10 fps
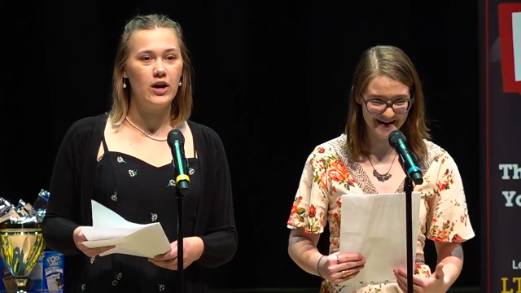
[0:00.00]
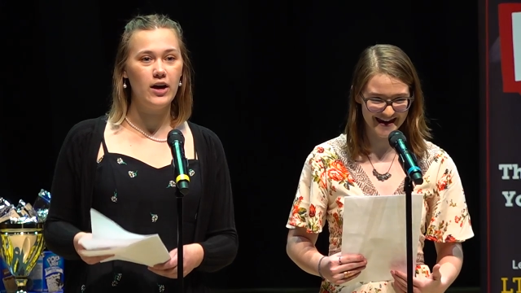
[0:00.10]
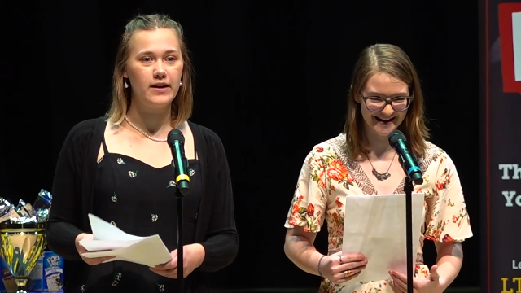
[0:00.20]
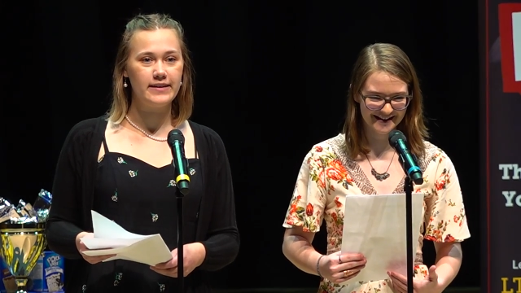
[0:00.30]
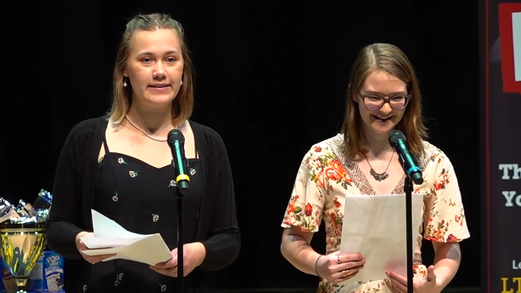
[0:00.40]

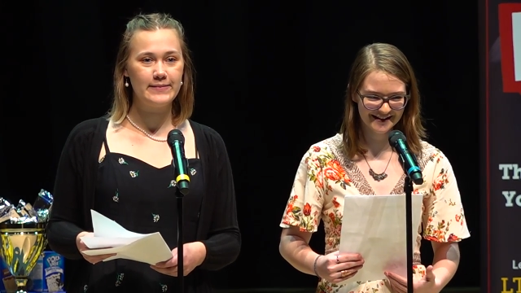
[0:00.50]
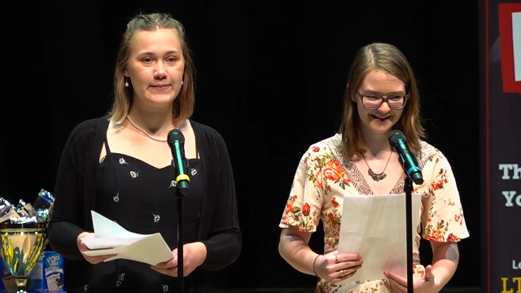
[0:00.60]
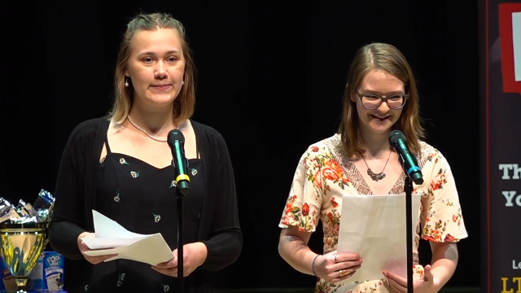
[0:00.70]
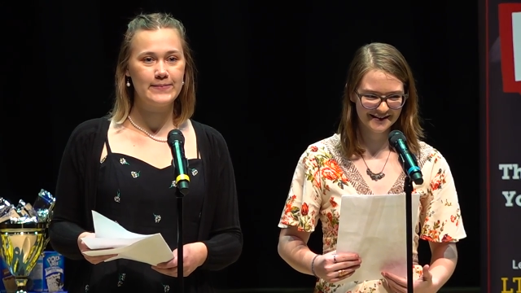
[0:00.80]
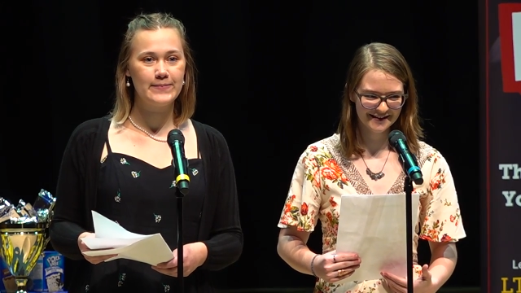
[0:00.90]
Speaker 1: her?
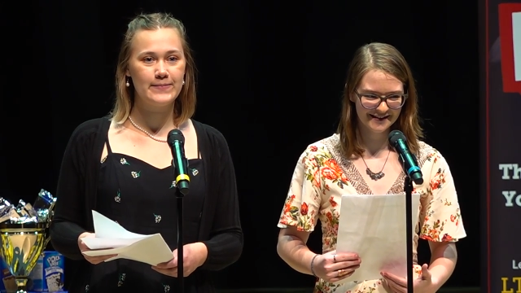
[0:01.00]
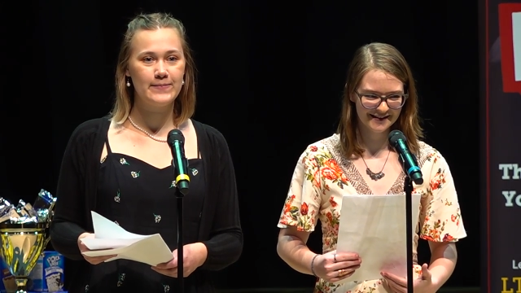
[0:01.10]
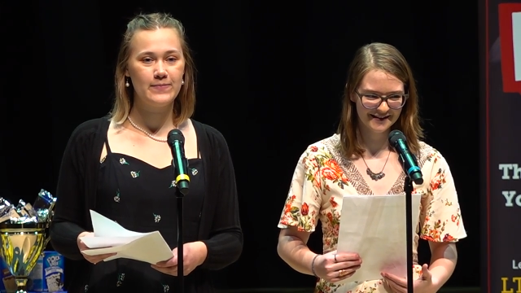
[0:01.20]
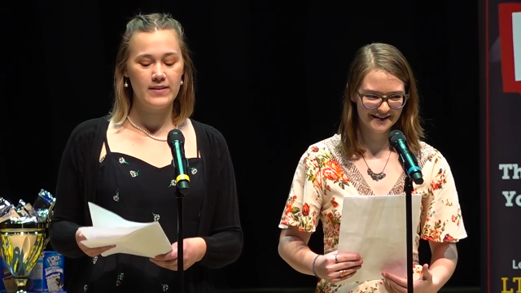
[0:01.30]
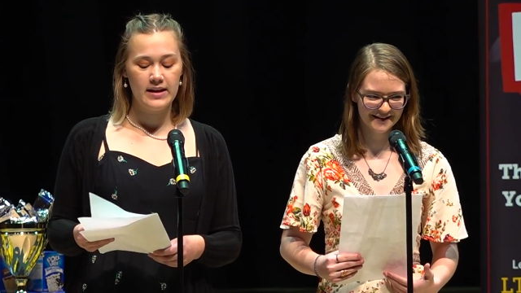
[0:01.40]

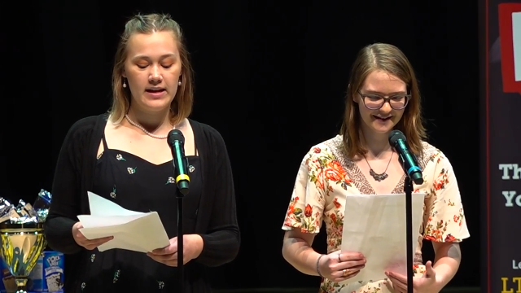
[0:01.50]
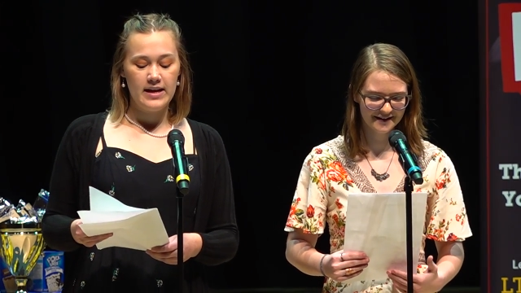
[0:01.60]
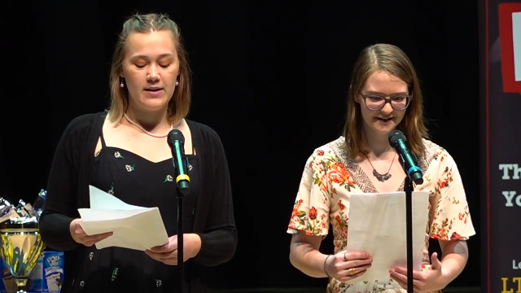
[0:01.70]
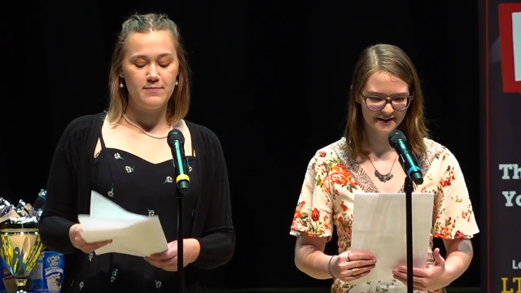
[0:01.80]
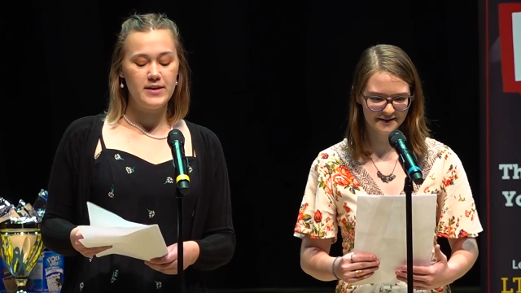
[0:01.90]

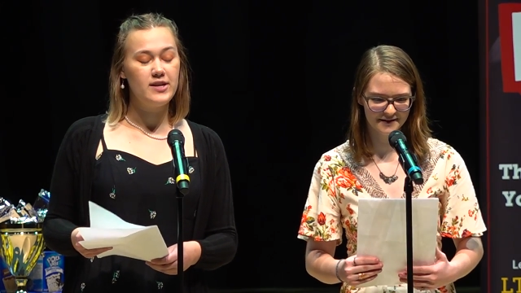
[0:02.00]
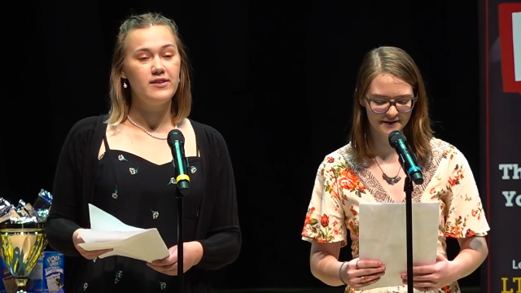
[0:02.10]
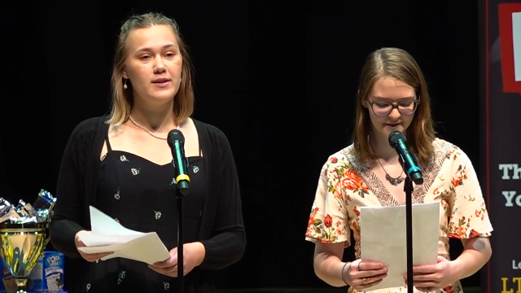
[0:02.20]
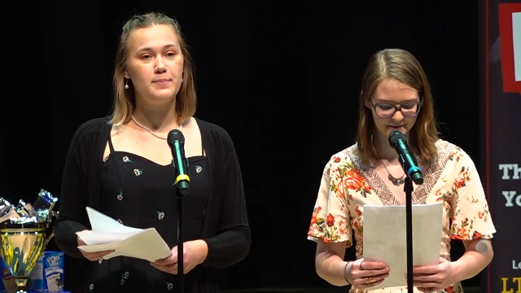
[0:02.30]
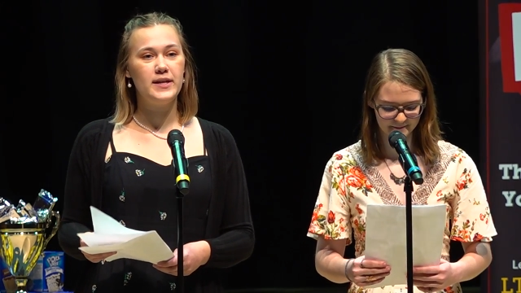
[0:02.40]
A
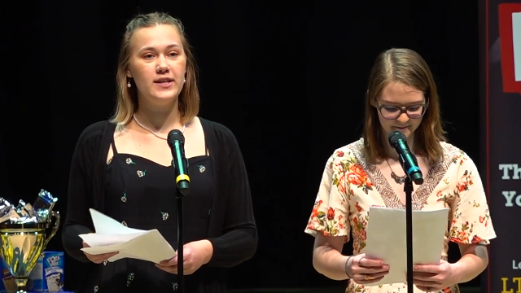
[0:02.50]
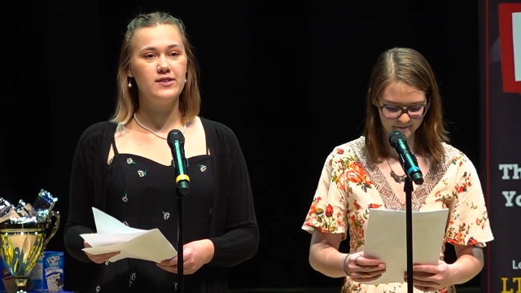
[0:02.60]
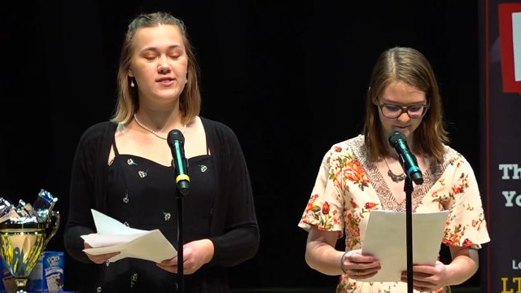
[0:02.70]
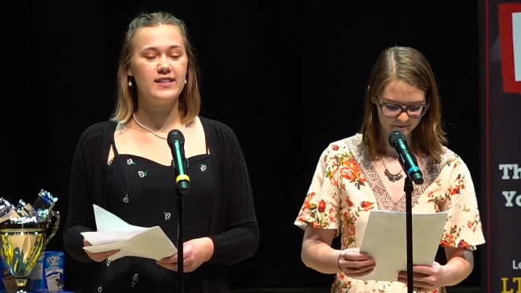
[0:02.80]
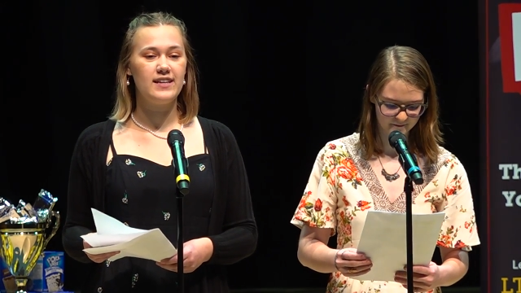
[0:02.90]
mirror
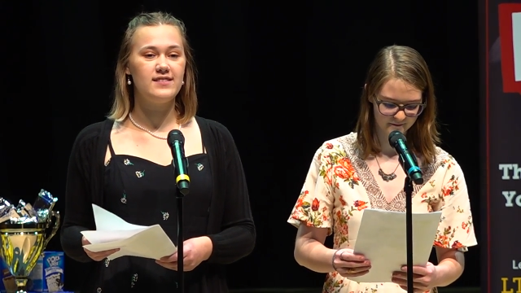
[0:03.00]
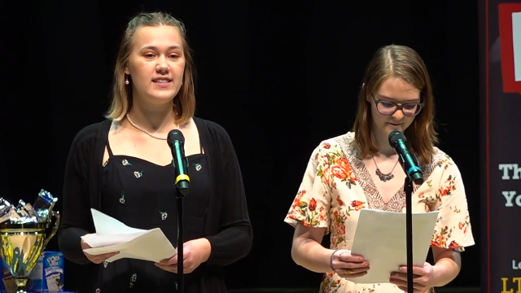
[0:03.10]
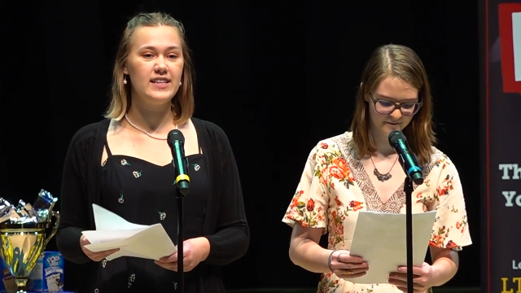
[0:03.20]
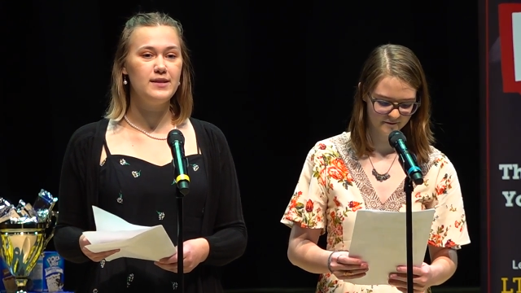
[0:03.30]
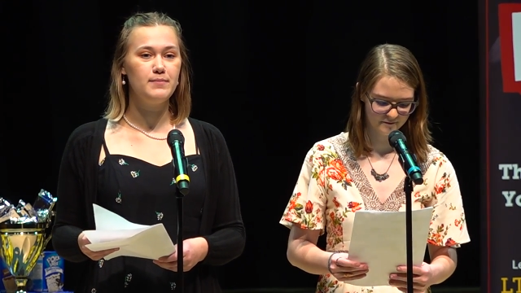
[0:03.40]
appears and I
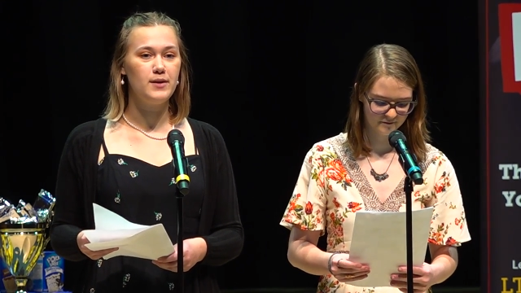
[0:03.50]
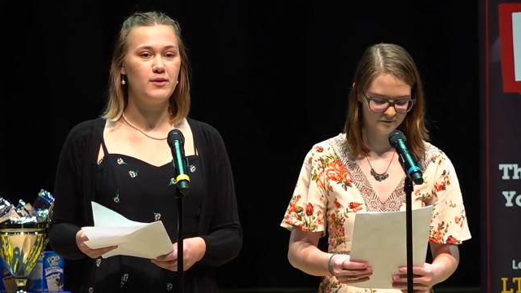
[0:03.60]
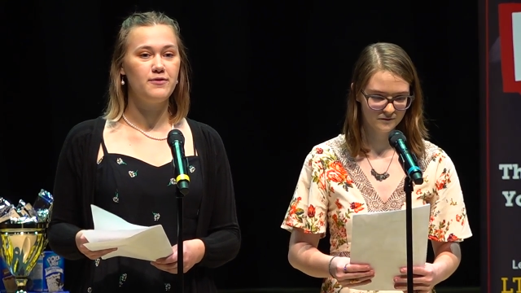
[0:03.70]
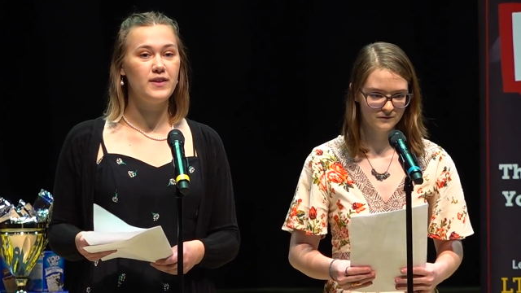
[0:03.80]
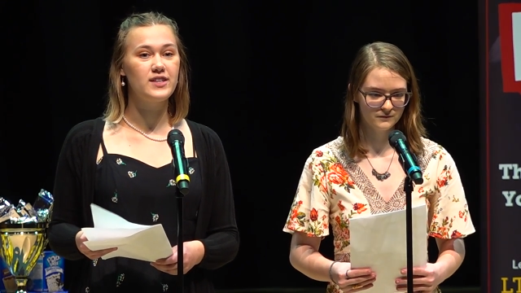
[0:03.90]
see my
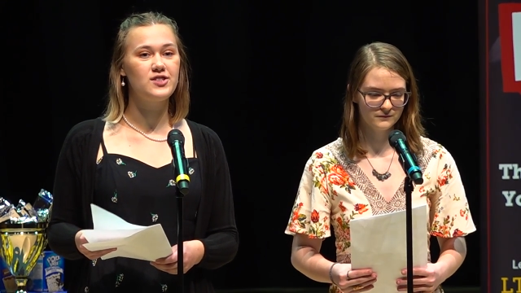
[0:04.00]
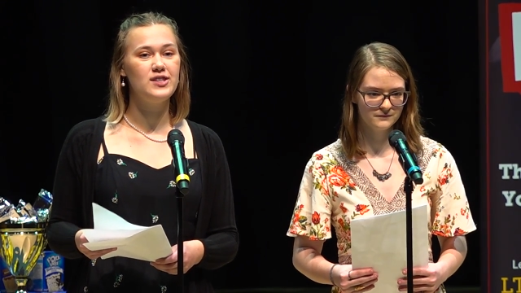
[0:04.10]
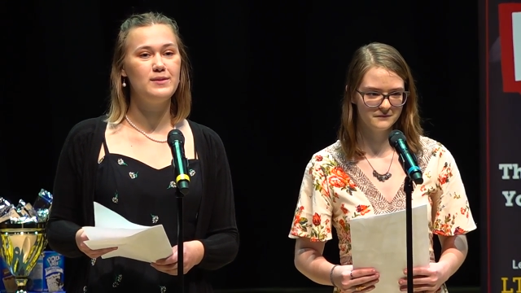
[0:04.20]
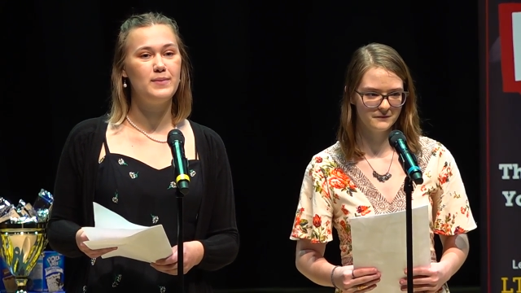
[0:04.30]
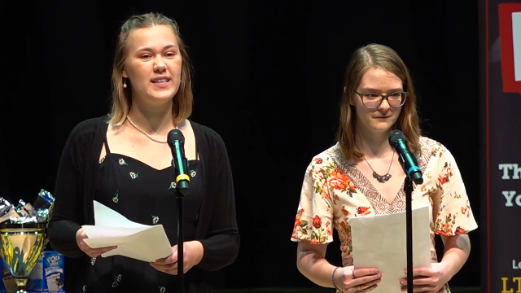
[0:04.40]

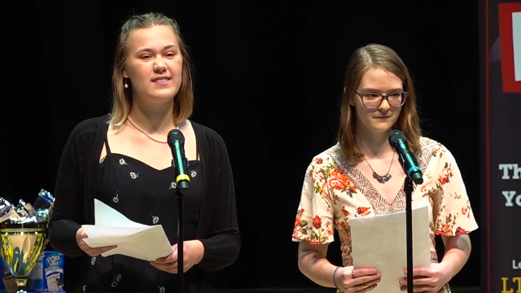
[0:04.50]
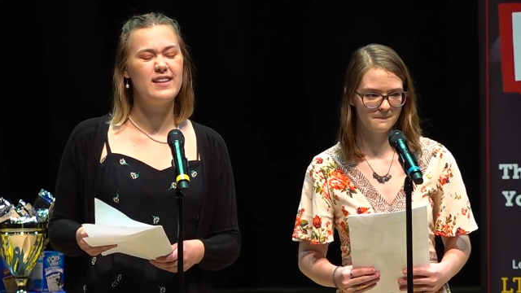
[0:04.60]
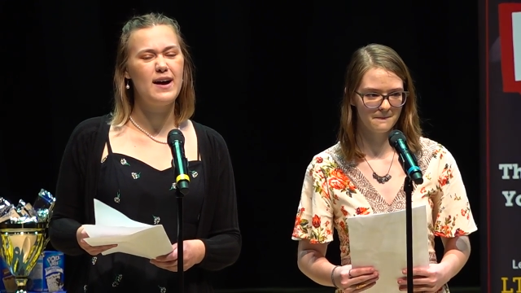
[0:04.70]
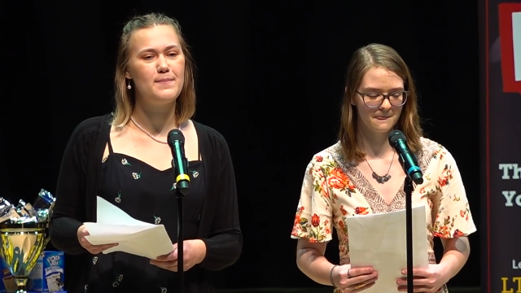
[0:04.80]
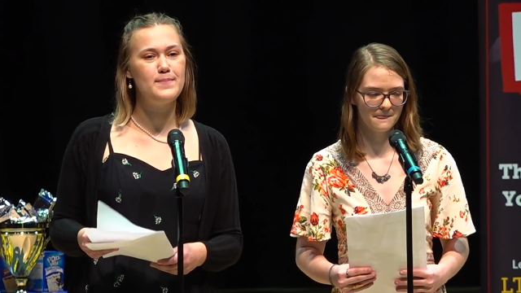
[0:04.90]
reflection, but it's not